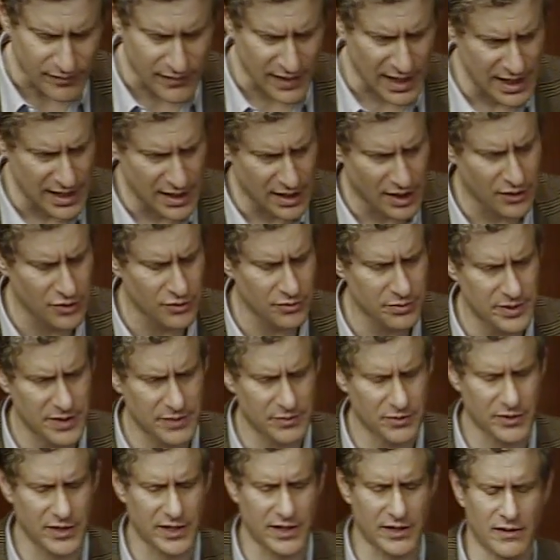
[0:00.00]
and other
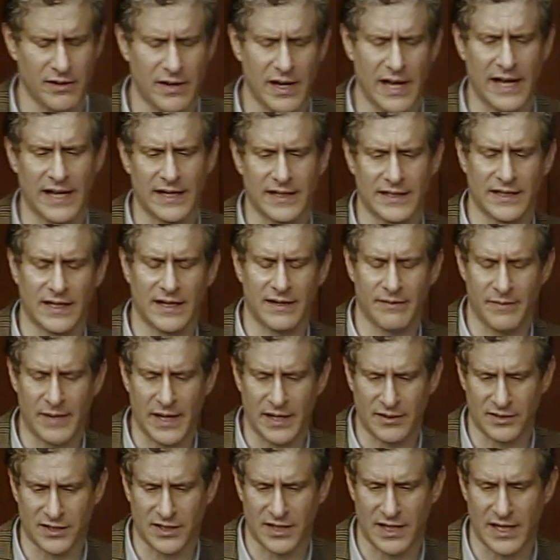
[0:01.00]
people here at uh,
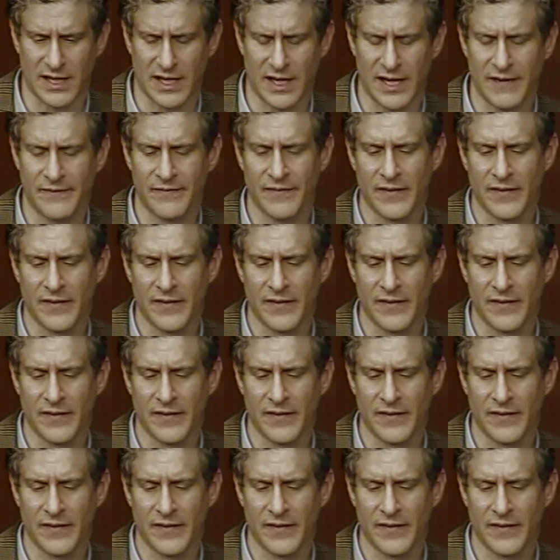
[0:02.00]
Mount Sinai.